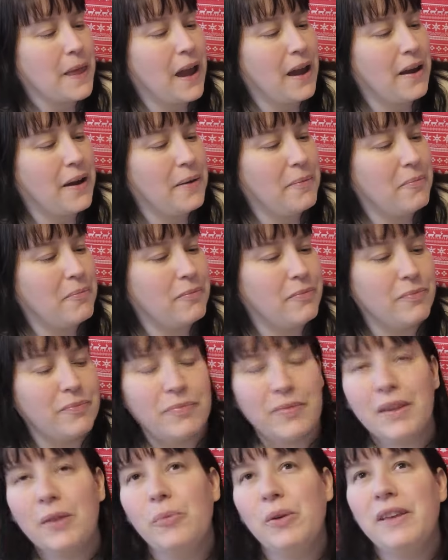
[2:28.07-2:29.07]

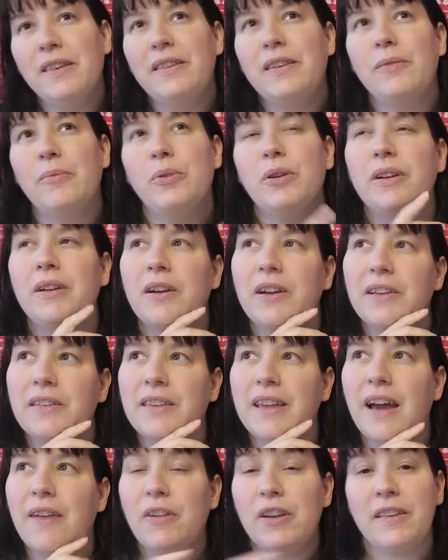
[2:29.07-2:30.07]
I used
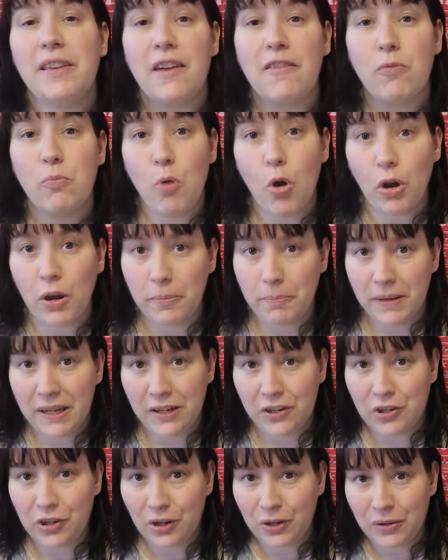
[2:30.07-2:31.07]
to have
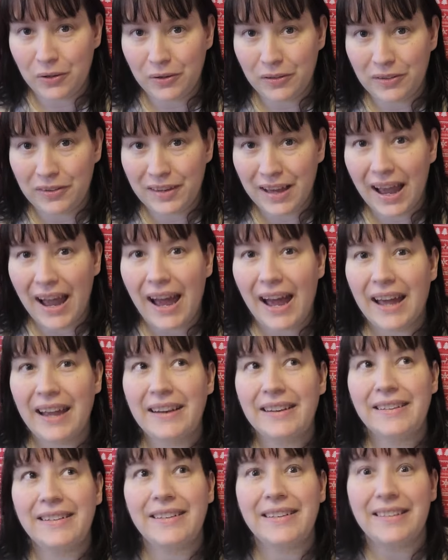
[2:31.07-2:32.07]
wallaby shoes
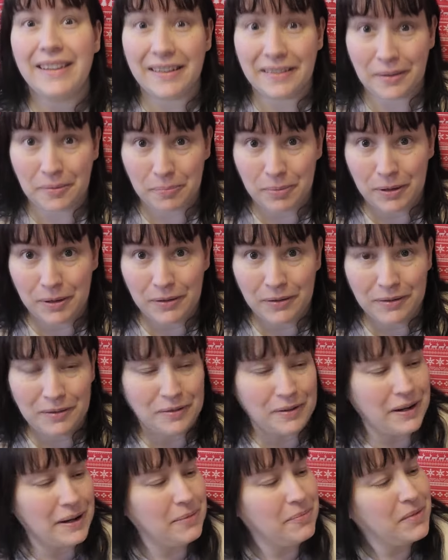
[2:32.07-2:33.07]
and desert
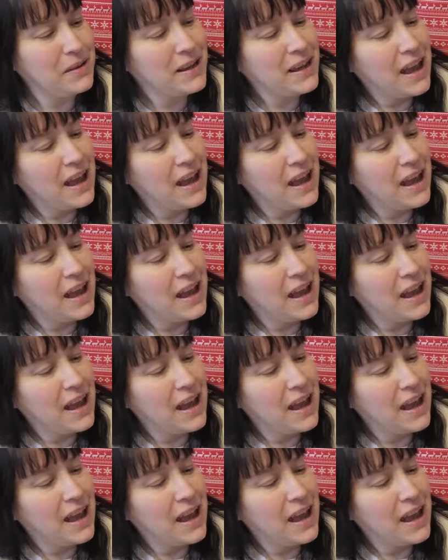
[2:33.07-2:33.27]
boots, right?